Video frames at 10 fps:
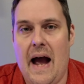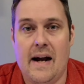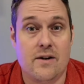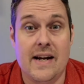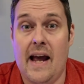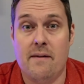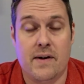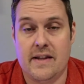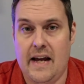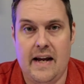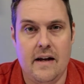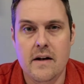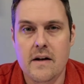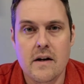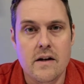battery, everything,
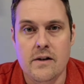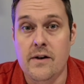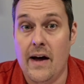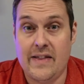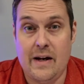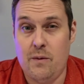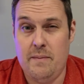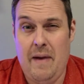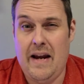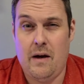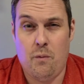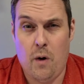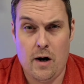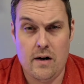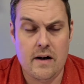nothing would make it
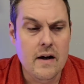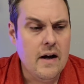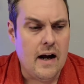work.